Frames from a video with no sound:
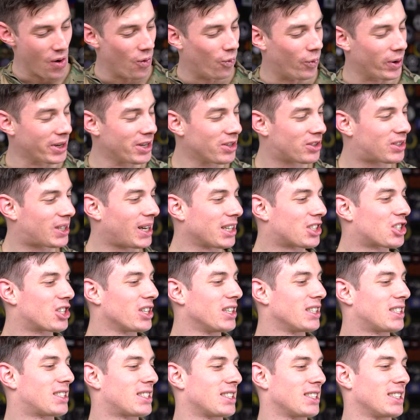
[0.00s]
when you touch
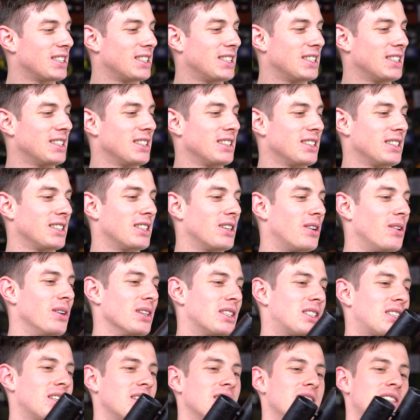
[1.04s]
it,
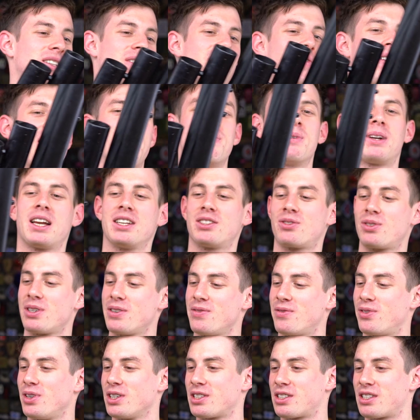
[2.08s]
it's a fiberglass
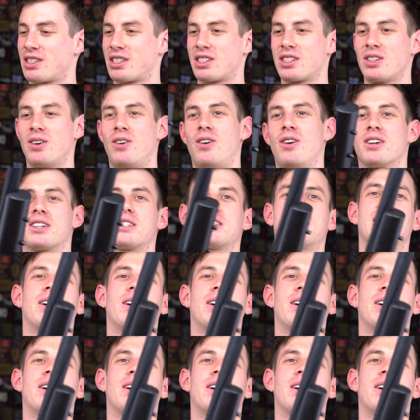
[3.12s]
reinforced stock.